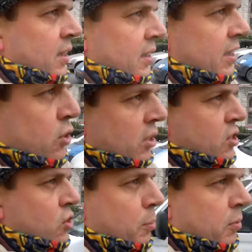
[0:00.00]
they're trying to
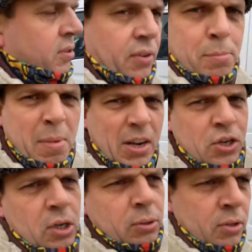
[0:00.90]
stop you it's very
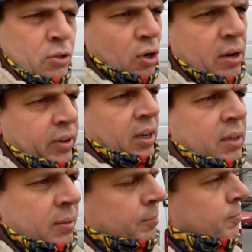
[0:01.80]
macho the driving
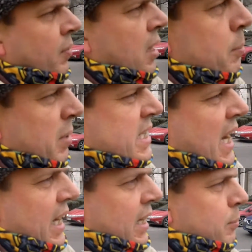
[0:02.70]
they're
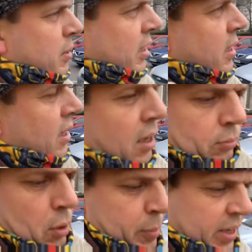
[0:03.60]
Italian but then they are
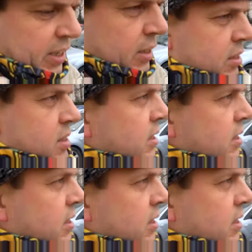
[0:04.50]
Romanians